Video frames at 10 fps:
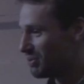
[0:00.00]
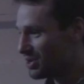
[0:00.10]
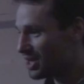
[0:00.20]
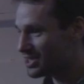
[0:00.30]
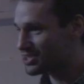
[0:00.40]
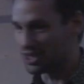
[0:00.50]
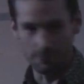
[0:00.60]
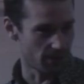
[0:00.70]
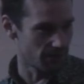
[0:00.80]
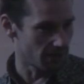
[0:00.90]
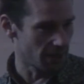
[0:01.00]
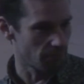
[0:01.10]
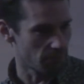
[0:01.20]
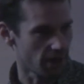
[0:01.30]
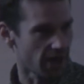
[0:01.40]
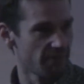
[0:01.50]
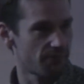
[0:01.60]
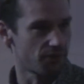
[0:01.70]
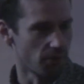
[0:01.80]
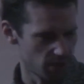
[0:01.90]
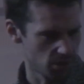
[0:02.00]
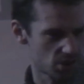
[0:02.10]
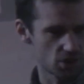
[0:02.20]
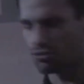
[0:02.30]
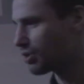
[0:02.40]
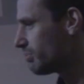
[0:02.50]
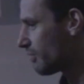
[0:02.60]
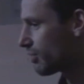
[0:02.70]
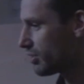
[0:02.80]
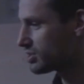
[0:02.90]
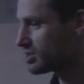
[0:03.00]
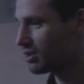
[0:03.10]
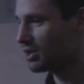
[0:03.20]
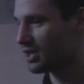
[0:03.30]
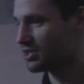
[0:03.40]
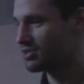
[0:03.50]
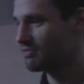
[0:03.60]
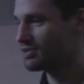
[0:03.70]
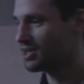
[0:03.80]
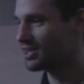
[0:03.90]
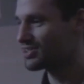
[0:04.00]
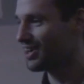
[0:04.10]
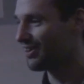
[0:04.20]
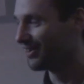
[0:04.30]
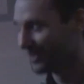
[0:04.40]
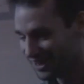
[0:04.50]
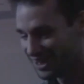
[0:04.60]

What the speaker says: you won't guess it, but where I'm from, we used to dream of going to Doncaster for days out.